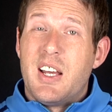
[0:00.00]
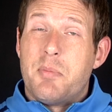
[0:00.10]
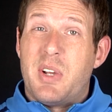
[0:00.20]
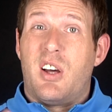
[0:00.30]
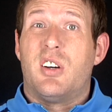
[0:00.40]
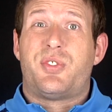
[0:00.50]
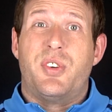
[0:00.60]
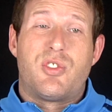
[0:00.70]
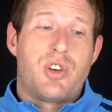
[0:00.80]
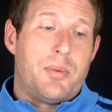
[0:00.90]
my last
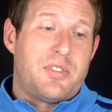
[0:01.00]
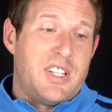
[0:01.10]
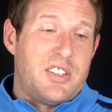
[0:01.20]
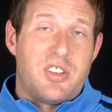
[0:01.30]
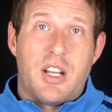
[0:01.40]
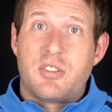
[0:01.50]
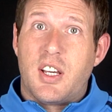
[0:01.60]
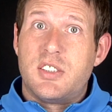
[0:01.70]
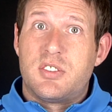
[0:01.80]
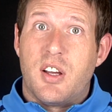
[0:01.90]
few drops in this,
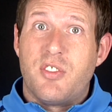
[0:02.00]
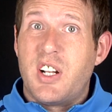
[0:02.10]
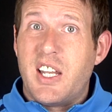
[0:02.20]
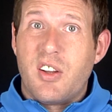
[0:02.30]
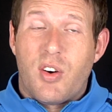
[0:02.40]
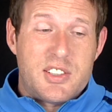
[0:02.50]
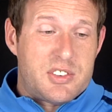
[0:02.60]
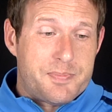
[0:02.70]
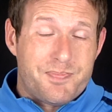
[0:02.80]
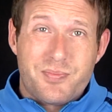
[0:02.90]
taste really nice.